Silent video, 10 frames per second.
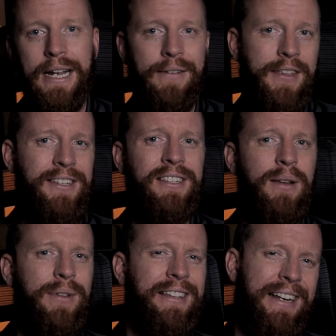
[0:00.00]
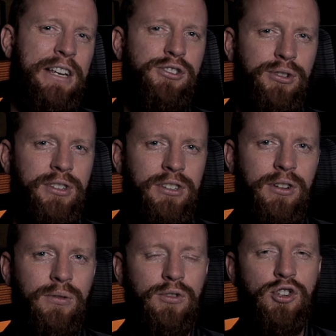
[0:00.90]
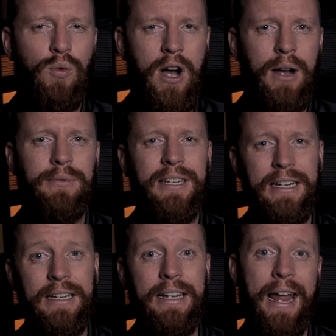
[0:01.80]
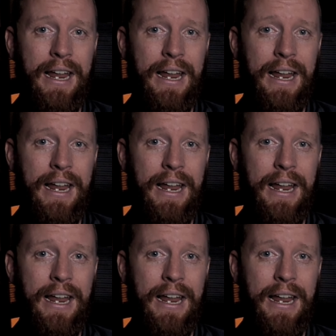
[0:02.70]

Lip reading: If this is something that interests you, Schwab, TD,